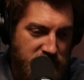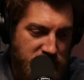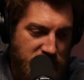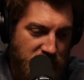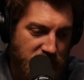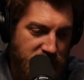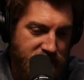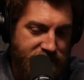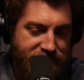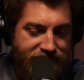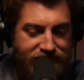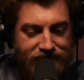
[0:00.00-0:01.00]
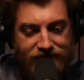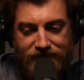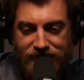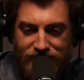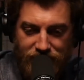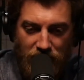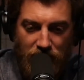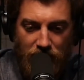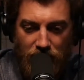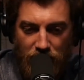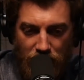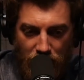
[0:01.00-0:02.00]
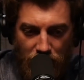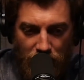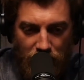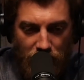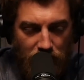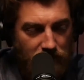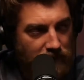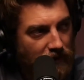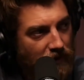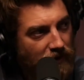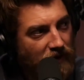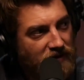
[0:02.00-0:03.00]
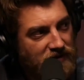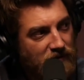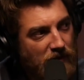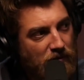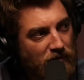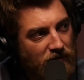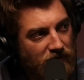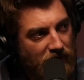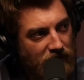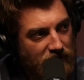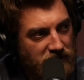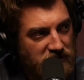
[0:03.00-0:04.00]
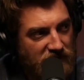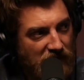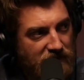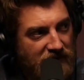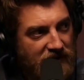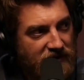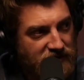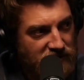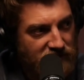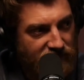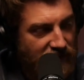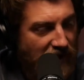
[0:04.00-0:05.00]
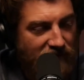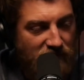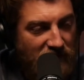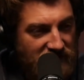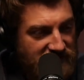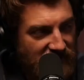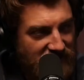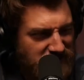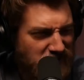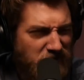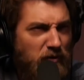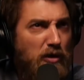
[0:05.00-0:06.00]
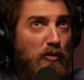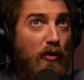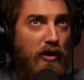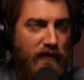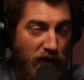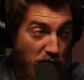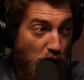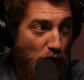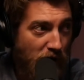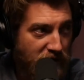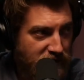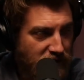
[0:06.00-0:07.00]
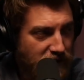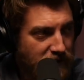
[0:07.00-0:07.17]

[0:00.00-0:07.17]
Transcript: certain, you know, things that people think that you might be into if you have a mustache, stuff that we won't even go into.